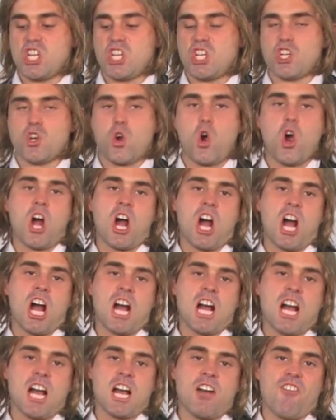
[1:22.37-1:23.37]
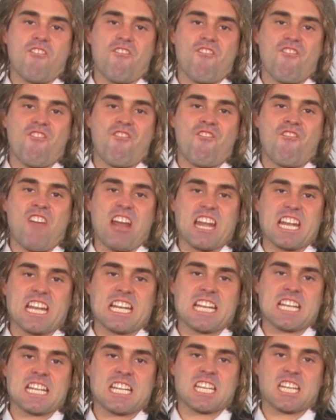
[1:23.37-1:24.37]
you're fat.
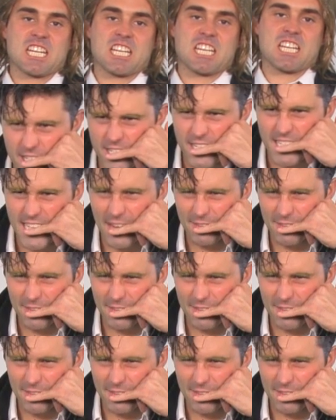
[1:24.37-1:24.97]
You just